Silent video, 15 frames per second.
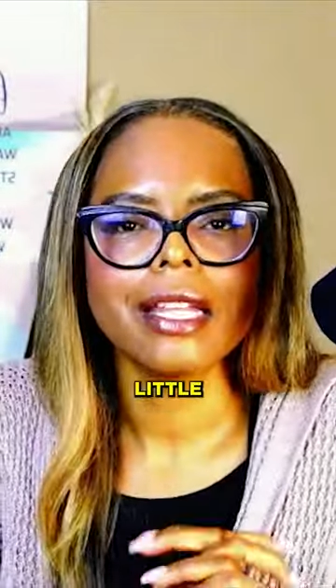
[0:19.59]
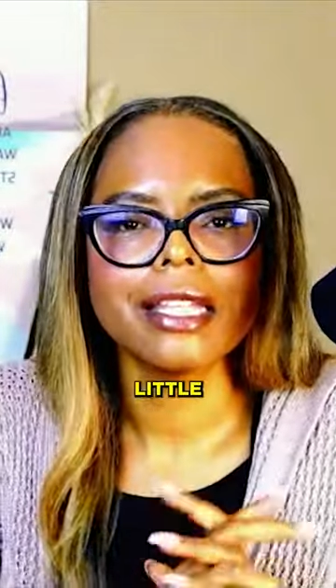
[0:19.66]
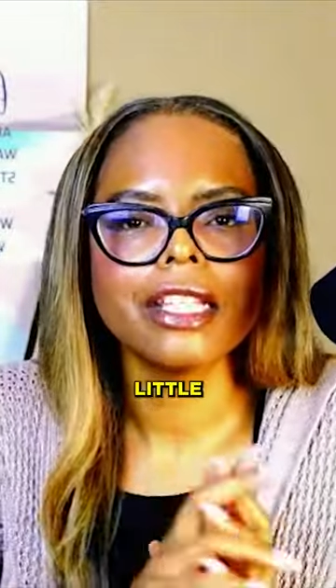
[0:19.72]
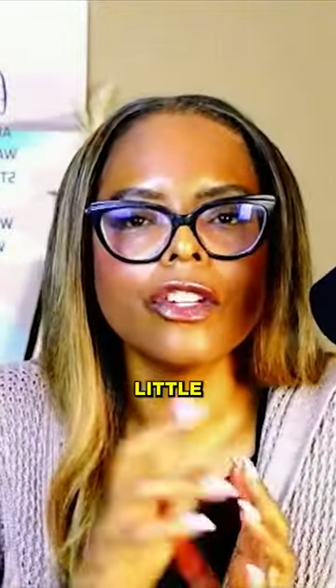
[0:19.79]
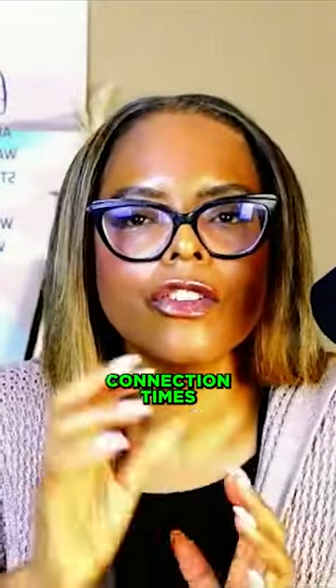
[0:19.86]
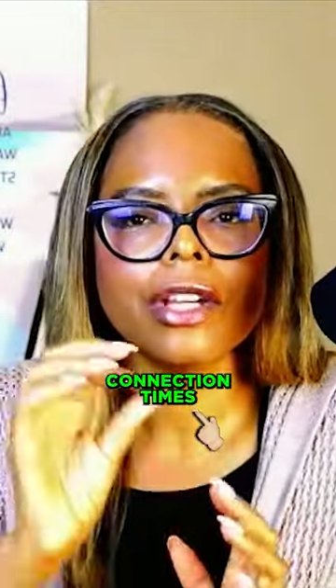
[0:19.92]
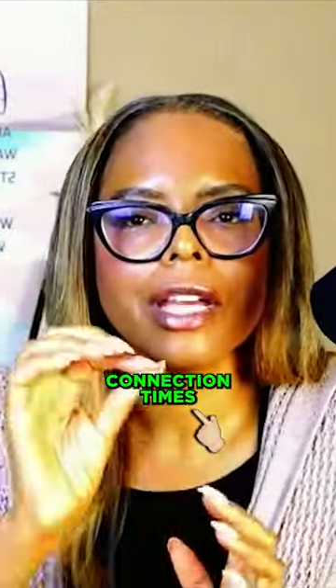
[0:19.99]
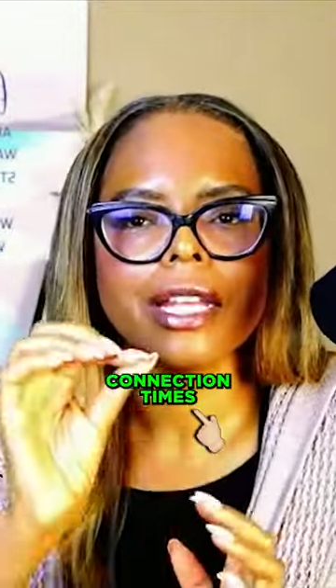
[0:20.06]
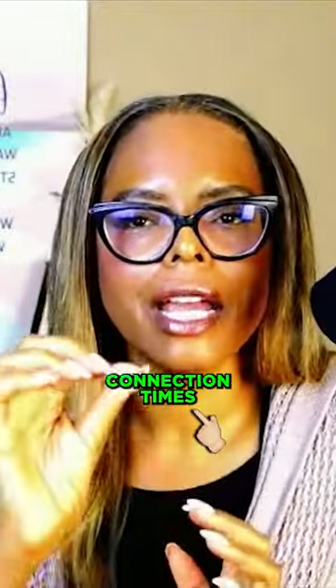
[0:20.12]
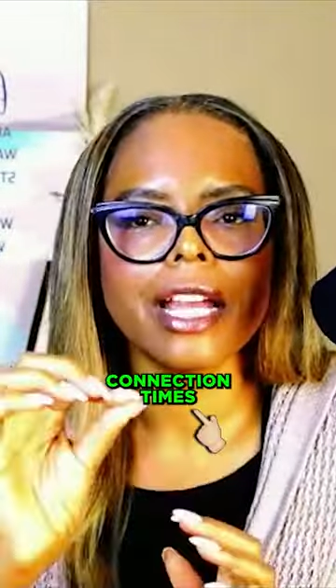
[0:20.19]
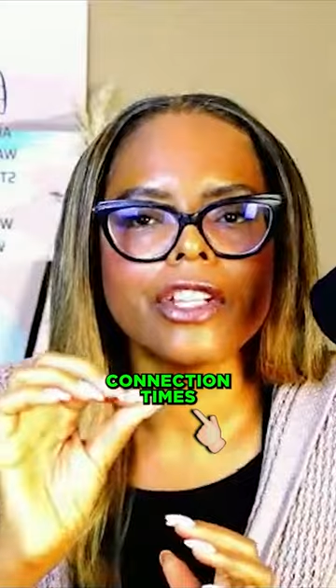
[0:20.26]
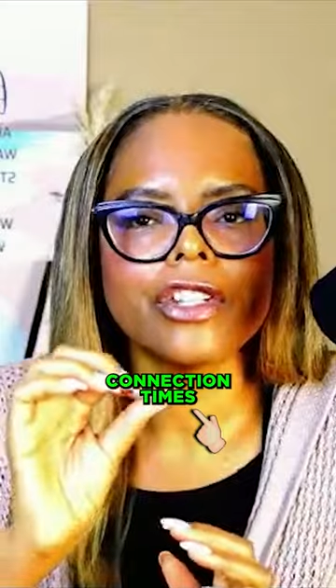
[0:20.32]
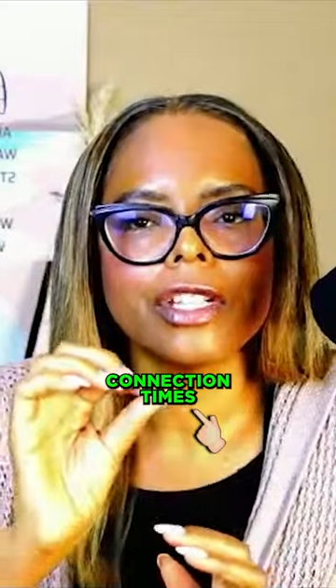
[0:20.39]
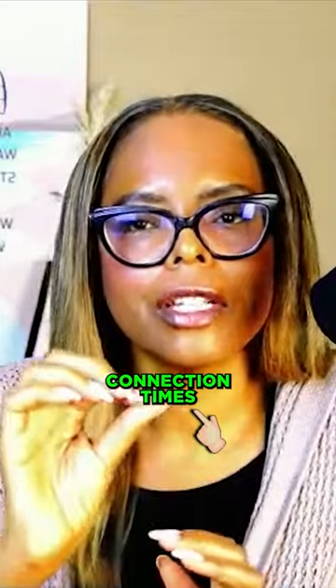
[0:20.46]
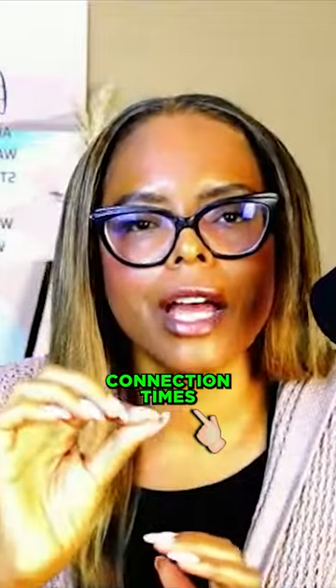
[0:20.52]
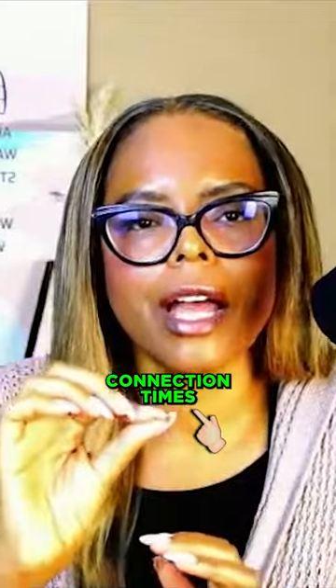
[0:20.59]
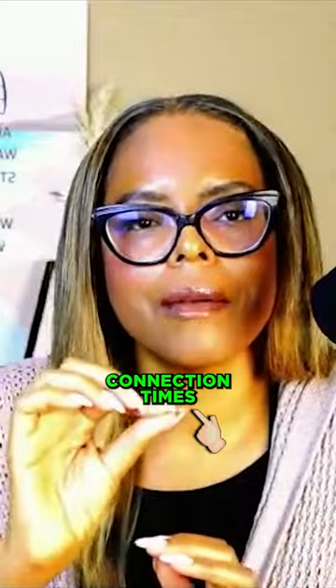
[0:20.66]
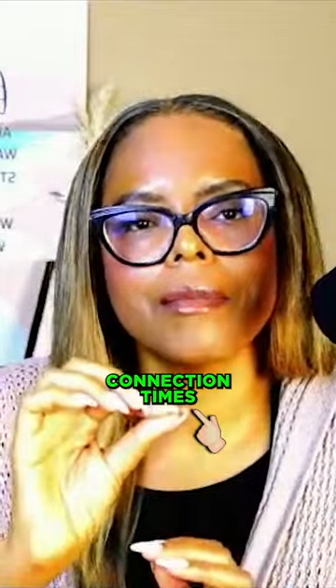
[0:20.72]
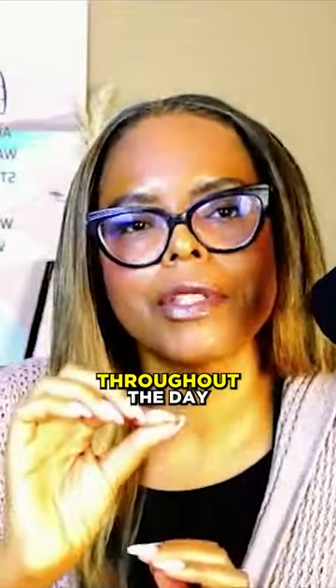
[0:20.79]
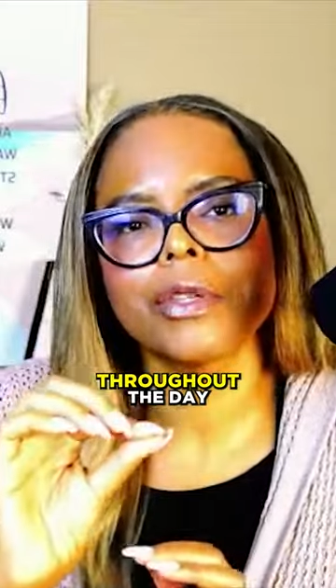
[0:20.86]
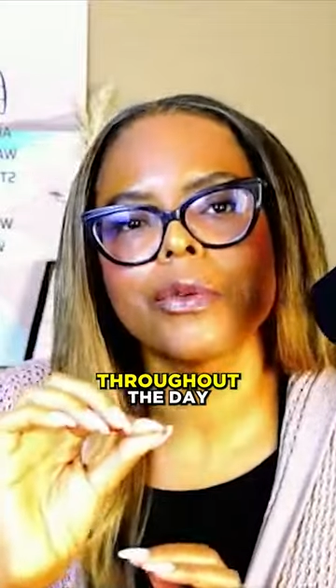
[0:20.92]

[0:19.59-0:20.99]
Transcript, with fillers: little connection times